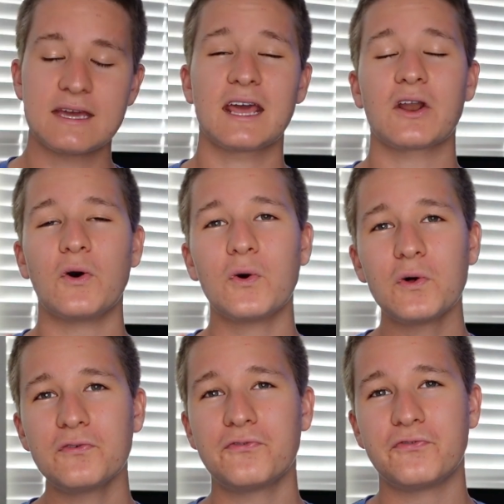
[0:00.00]
then at
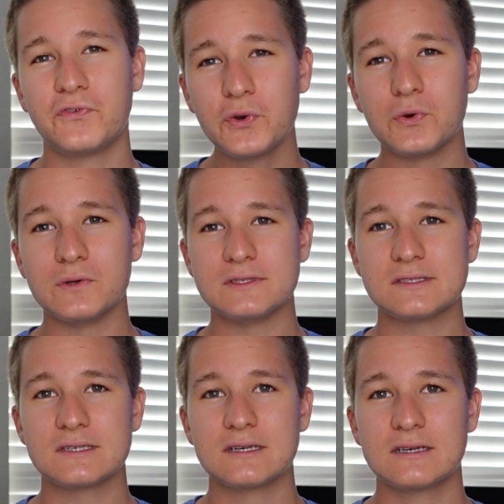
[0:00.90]
Whole
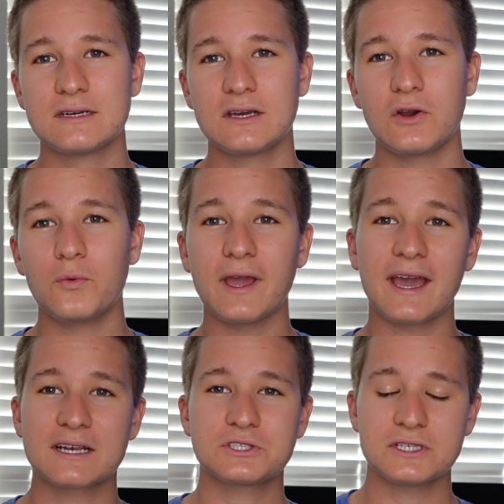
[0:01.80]
Foods we
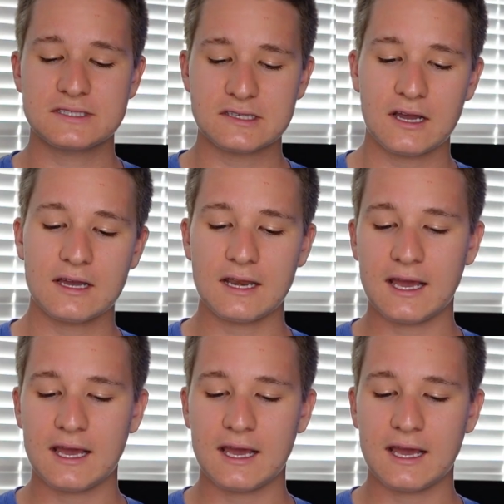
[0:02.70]
actually saw it